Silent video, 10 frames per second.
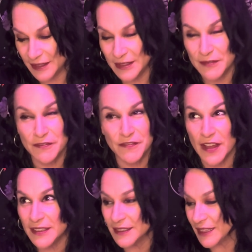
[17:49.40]
The
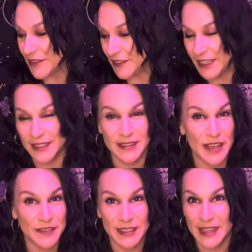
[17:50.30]
fun,
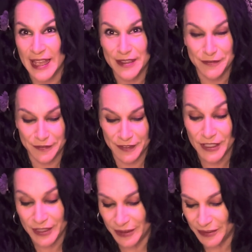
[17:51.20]
loving life
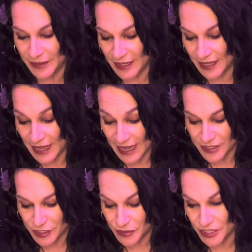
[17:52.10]
you,
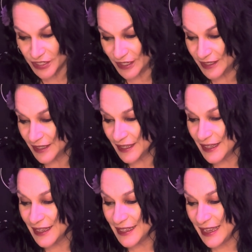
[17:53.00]
as you should.
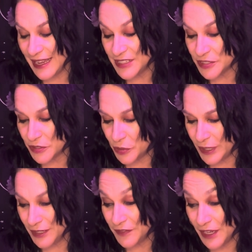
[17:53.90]
And your
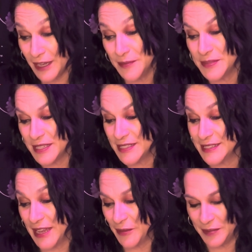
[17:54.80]
Queen of Cups has
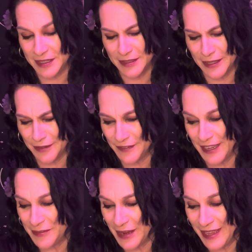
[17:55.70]
now been
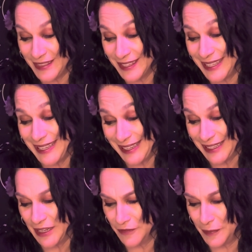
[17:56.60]
clarified by the King
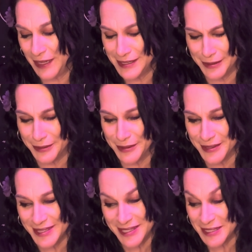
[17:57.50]
of
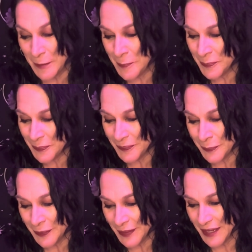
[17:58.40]
Pentacles.
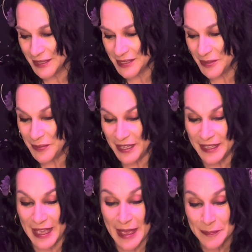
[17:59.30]
So being
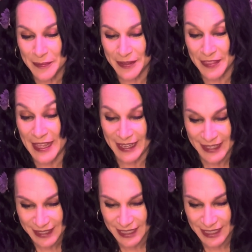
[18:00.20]
empathetic